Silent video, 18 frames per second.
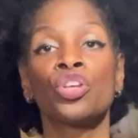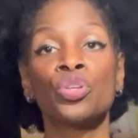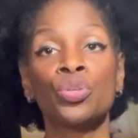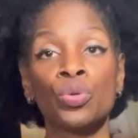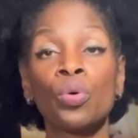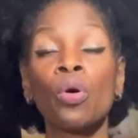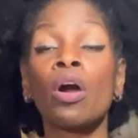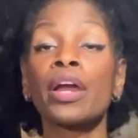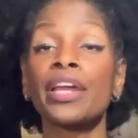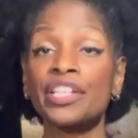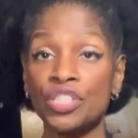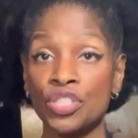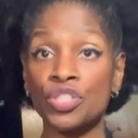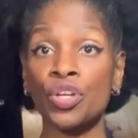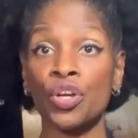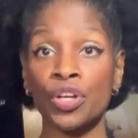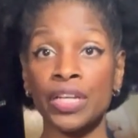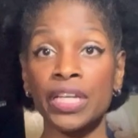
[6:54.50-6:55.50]
you are
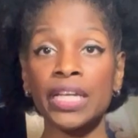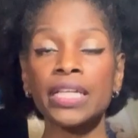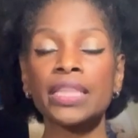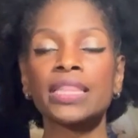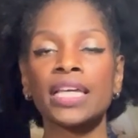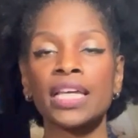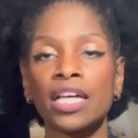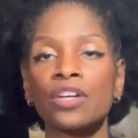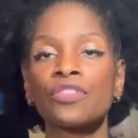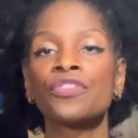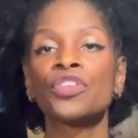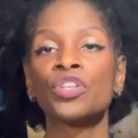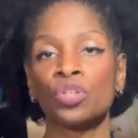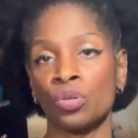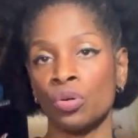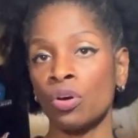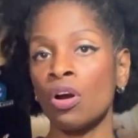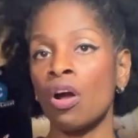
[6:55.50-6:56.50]
exerting, think of
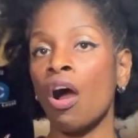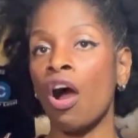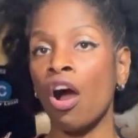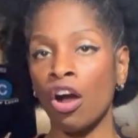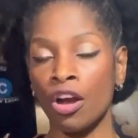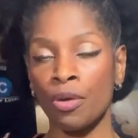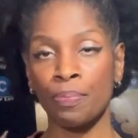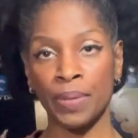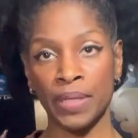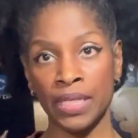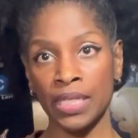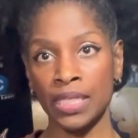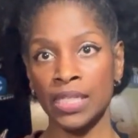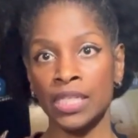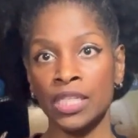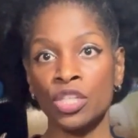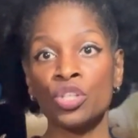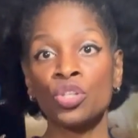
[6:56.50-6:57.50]
your
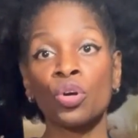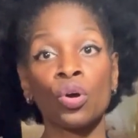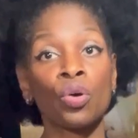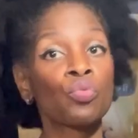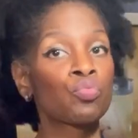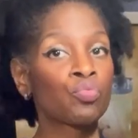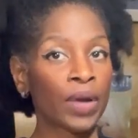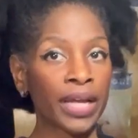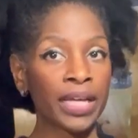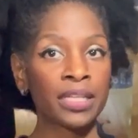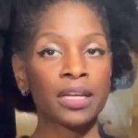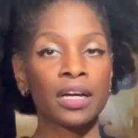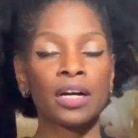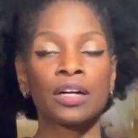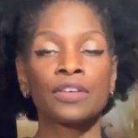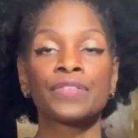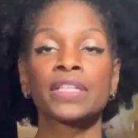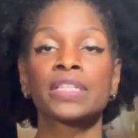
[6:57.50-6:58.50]
RPE, your rate
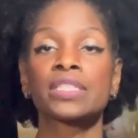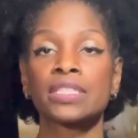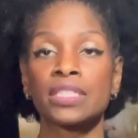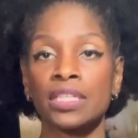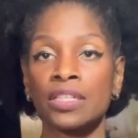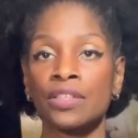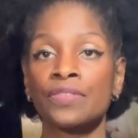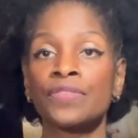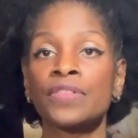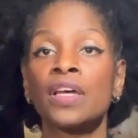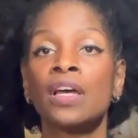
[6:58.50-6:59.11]
of exceed,